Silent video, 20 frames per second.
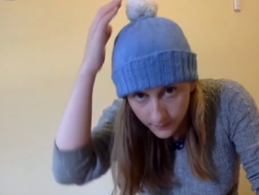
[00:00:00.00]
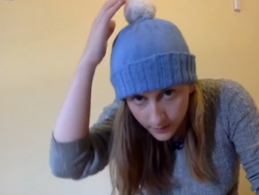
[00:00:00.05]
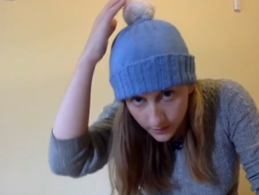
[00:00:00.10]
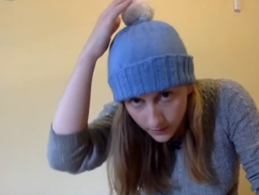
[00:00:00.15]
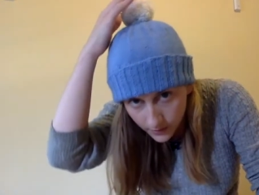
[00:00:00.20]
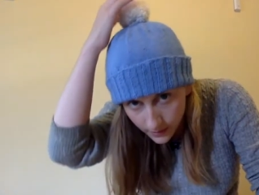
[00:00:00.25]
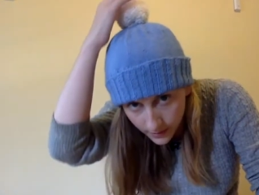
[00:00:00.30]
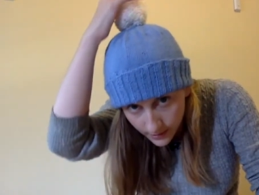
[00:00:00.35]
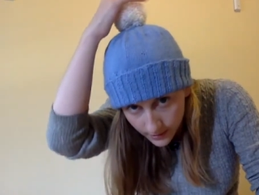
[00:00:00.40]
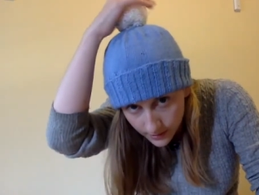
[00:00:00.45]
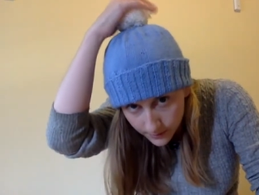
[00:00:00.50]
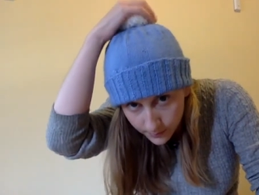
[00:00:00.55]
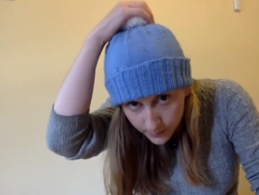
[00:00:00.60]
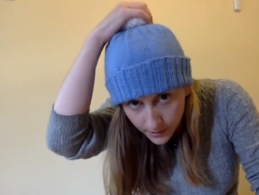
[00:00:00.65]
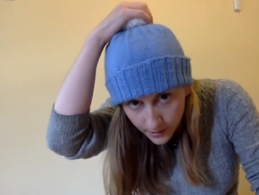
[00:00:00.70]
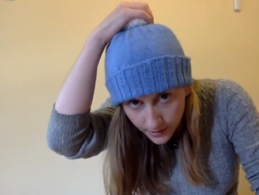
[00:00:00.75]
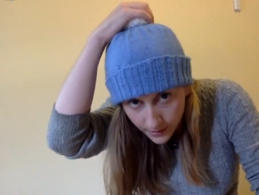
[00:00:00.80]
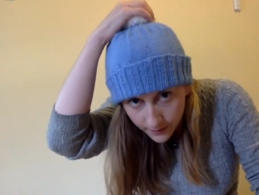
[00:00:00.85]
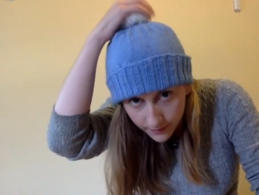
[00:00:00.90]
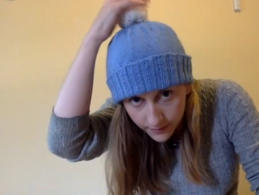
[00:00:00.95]
So that's
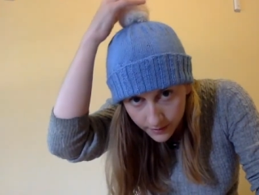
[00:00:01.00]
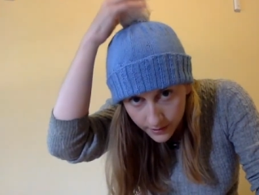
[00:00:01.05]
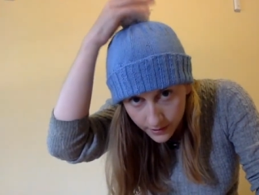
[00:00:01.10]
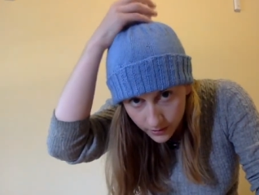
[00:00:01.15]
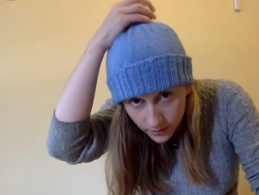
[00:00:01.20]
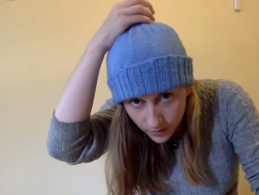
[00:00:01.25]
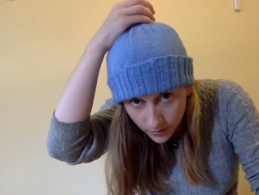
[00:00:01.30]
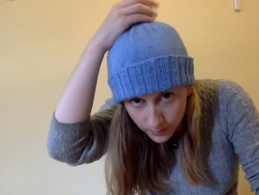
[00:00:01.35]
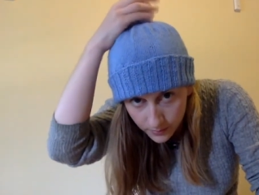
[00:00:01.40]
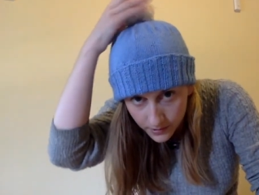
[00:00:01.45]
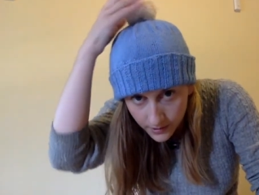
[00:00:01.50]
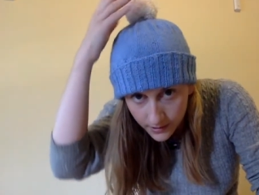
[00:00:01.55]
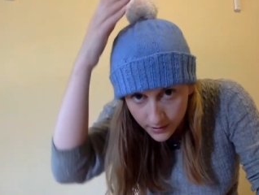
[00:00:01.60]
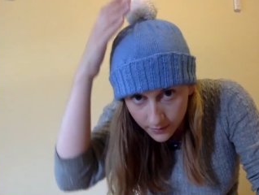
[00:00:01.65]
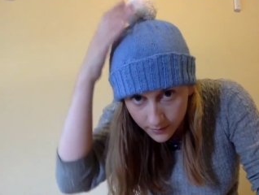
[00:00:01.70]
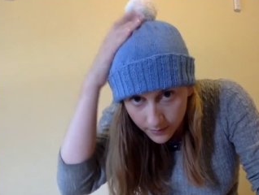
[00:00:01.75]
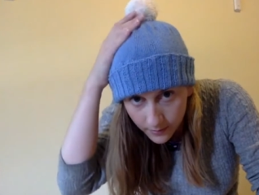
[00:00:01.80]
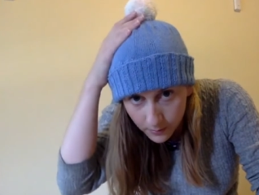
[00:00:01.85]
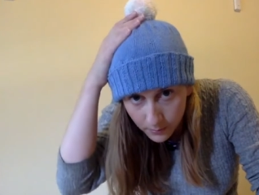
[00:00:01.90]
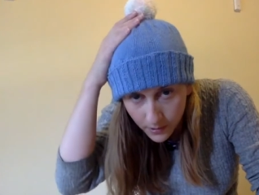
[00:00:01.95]
my finished object
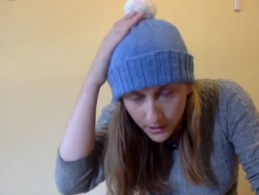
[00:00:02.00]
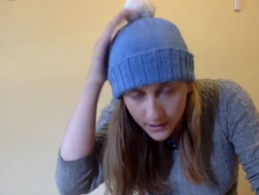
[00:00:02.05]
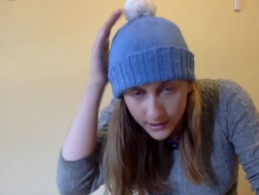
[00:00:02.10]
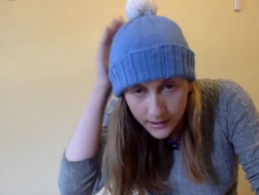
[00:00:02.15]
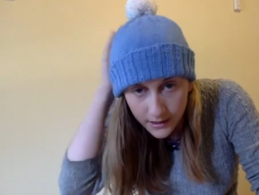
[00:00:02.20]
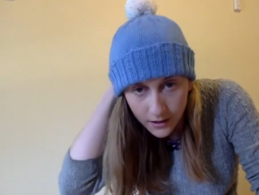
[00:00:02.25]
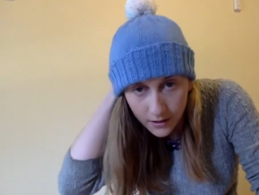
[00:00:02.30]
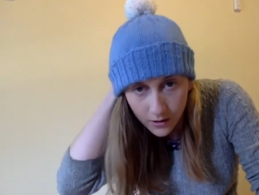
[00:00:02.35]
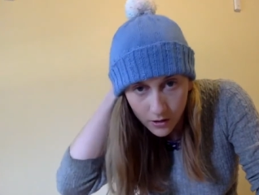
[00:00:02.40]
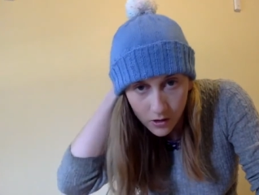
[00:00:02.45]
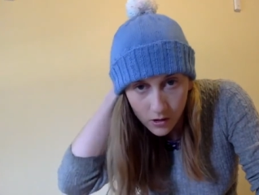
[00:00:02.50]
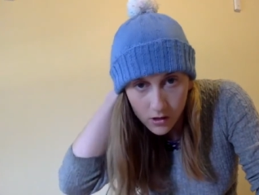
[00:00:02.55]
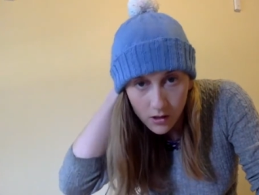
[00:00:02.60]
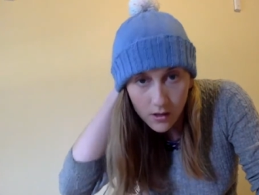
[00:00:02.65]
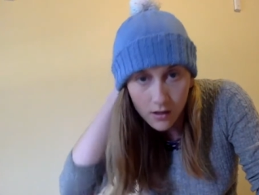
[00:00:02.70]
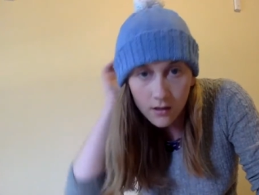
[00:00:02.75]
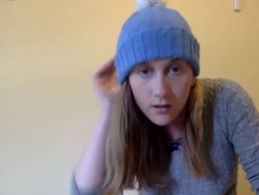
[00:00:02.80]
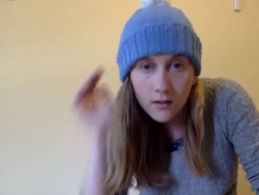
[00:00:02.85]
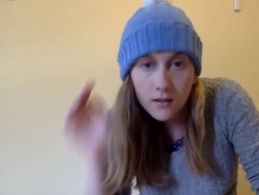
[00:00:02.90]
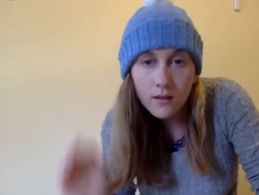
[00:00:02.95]
for my knit along.
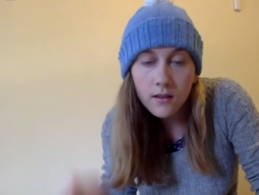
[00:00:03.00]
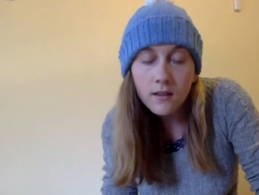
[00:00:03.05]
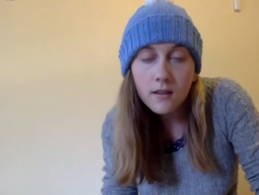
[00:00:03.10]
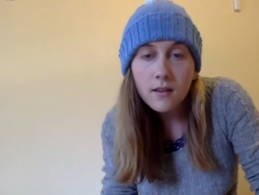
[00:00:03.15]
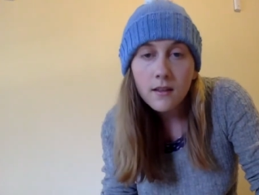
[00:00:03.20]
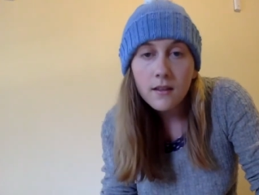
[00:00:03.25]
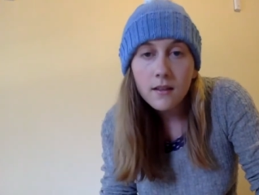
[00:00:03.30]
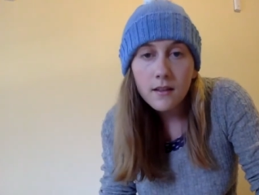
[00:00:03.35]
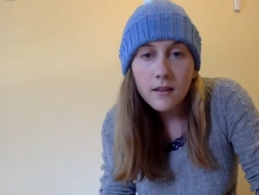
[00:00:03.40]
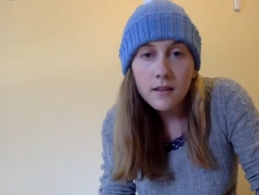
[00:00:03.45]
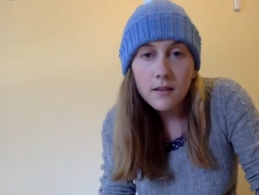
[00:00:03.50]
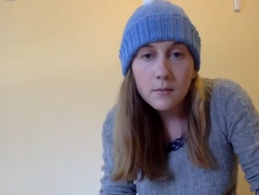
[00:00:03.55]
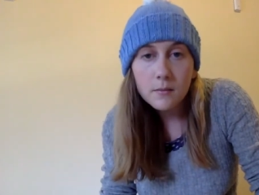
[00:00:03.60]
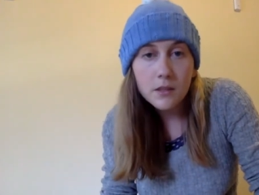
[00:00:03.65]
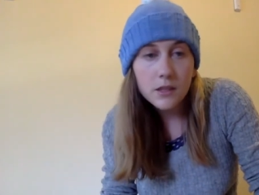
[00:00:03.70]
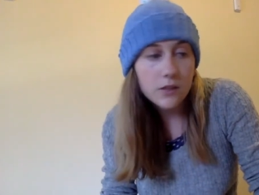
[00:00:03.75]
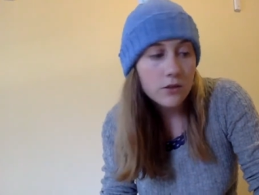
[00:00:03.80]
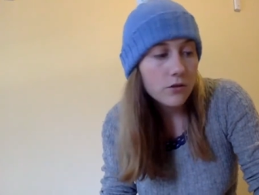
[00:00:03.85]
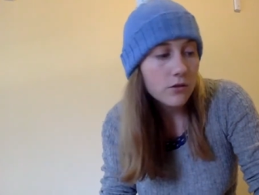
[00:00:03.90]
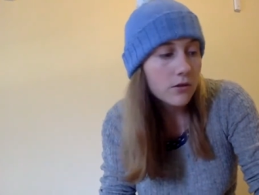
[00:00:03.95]
I
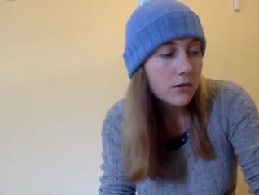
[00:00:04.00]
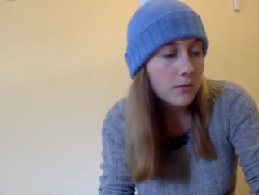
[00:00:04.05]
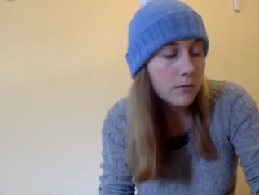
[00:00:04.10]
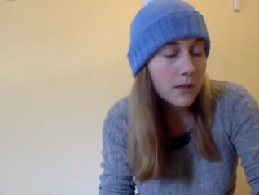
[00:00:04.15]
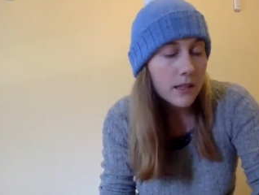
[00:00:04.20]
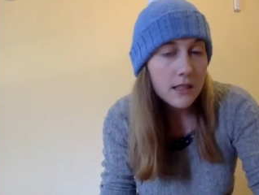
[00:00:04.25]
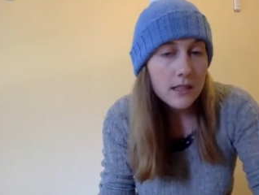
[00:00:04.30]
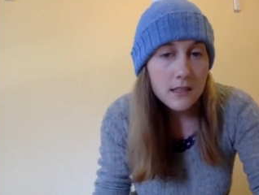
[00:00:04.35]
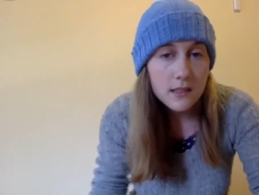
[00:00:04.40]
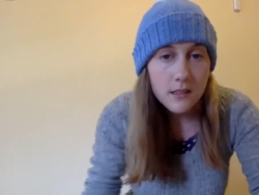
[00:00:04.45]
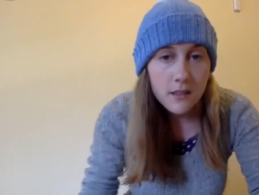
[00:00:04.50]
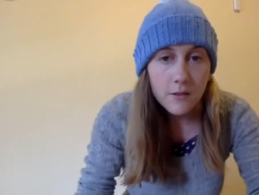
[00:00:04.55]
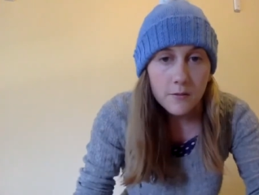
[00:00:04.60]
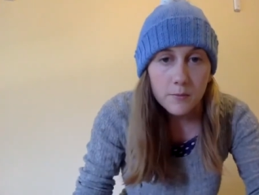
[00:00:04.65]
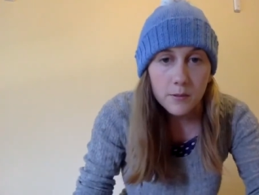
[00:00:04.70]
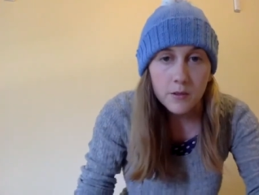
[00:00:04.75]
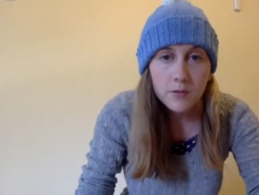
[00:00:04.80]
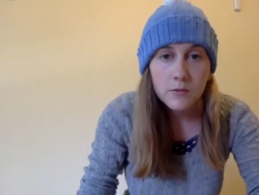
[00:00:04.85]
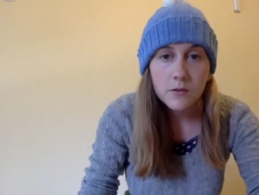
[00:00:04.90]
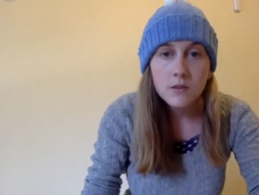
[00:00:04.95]
might do some other stuff,
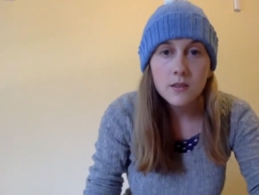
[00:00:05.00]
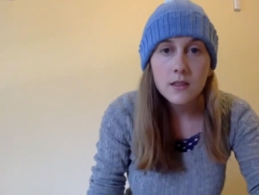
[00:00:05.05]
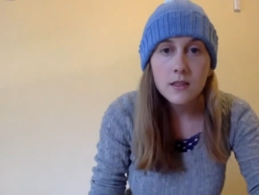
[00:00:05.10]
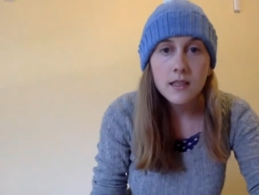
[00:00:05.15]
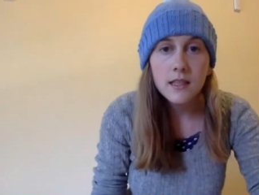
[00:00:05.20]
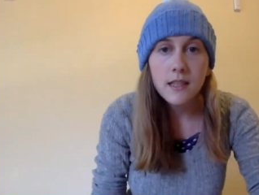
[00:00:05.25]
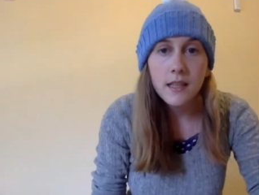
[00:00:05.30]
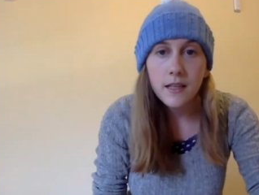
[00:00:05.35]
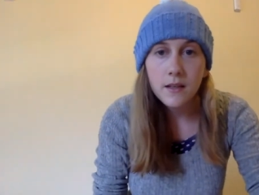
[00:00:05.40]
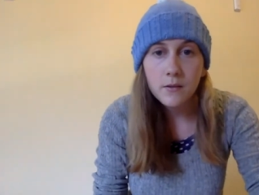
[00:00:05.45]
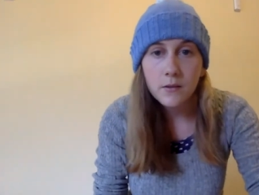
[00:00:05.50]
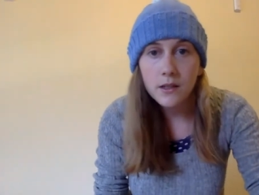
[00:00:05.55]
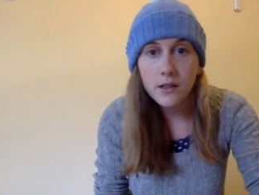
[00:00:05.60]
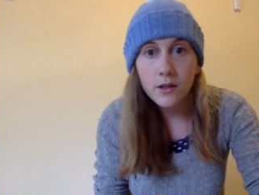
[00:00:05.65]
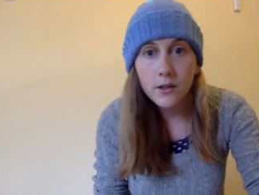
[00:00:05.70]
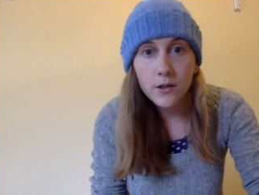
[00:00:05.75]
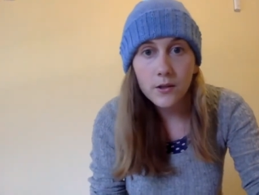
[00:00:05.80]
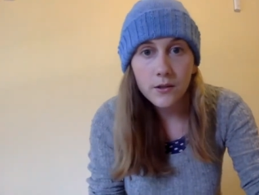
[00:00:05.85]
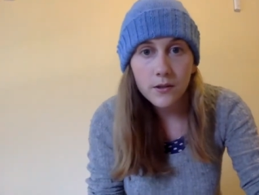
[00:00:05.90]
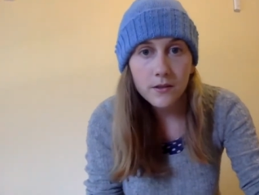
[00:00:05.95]
but we'll see how we
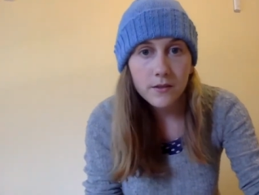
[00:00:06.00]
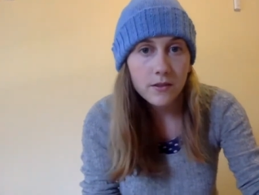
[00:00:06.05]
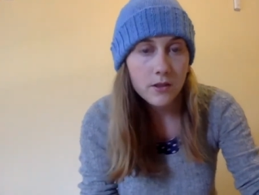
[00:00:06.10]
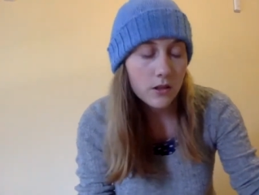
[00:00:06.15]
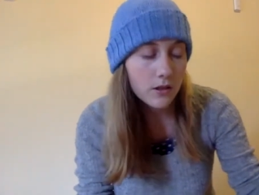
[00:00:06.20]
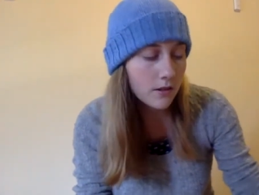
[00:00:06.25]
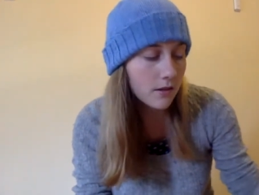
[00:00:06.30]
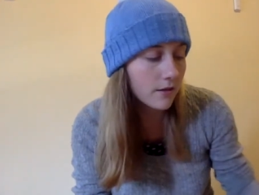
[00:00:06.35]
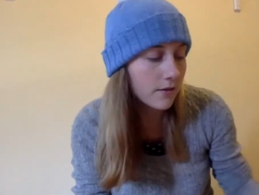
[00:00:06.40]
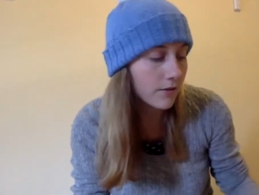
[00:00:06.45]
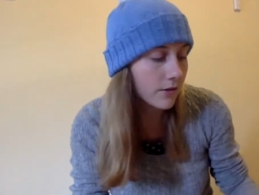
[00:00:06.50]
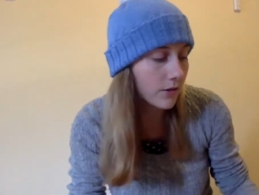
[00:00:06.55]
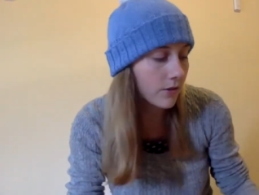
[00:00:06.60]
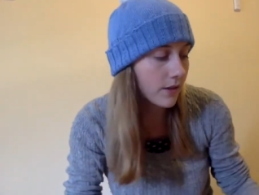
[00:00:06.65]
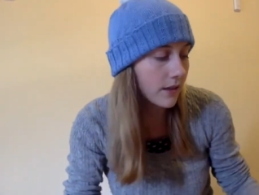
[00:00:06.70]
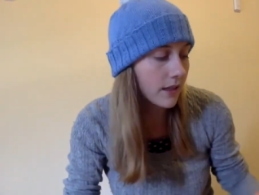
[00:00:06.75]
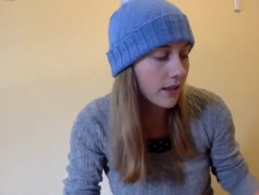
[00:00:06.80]
go. I've got a few